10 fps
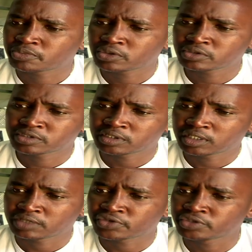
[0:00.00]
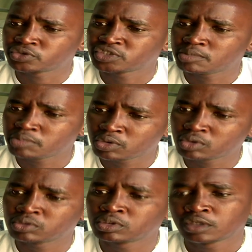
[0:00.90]
Sports, and at Radio
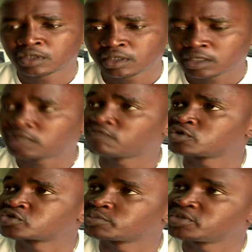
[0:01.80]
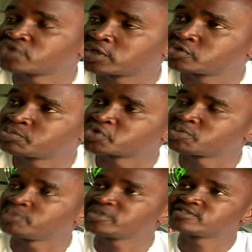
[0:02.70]
Jambo. And I've also been trying to
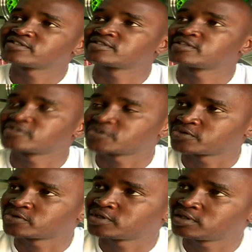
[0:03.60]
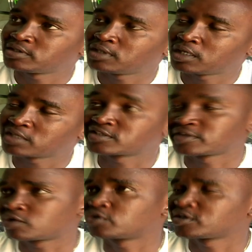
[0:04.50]
push my business. So uh, I can
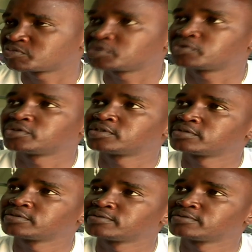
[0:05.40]
say that God has been good.